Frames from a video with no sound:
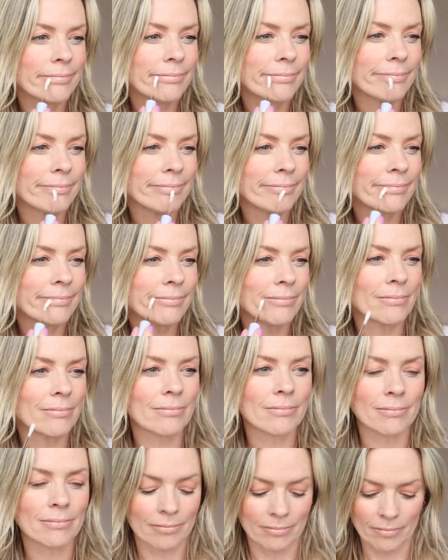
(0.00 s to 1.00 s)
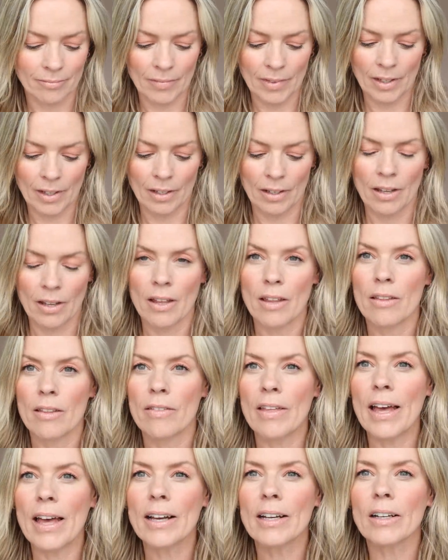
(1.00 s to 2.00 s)
Mmm.
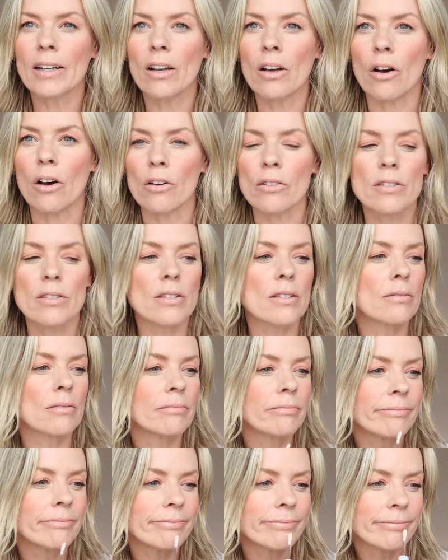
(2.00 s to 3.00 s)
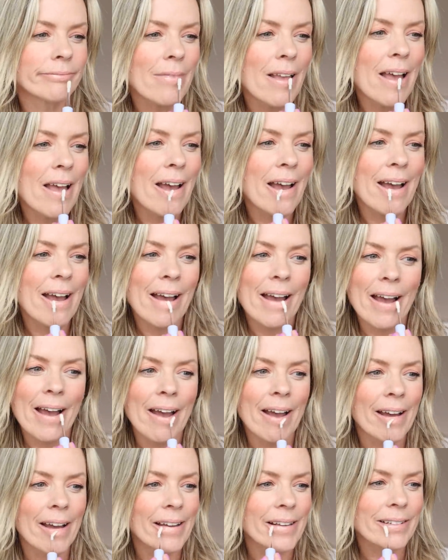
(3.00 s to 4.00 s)
Their gloss,
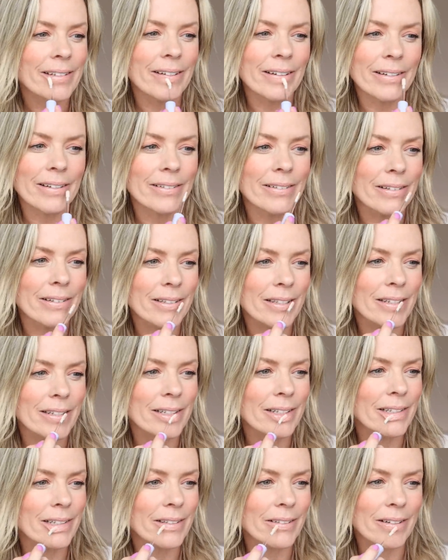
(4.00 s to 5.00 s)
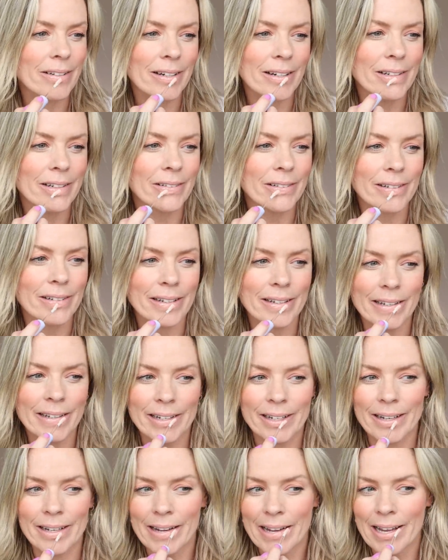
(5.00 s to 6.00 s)
it's got lots and lots of hyaluronic
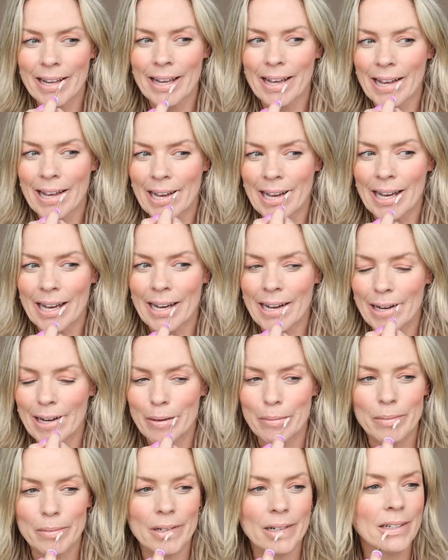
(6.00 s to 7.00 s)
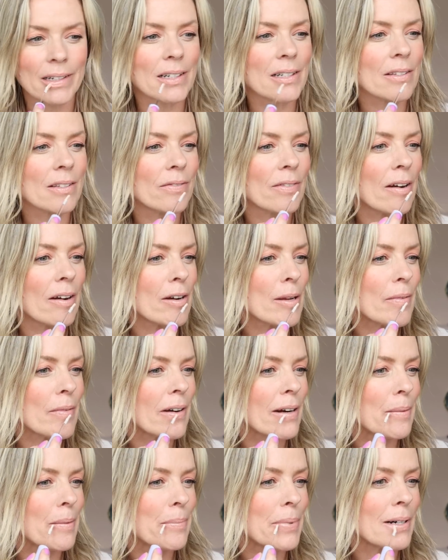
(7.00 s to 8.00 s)
in. And it's very,
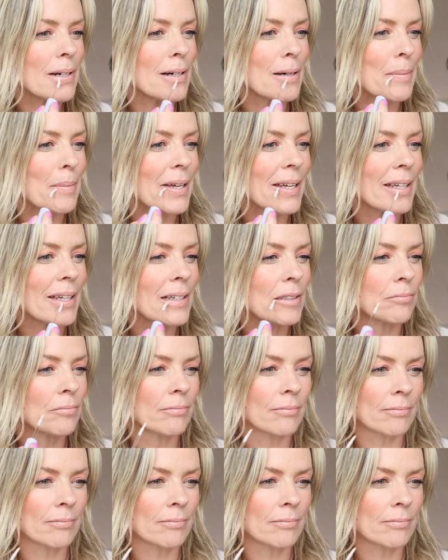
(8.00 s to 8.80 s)
very balmy.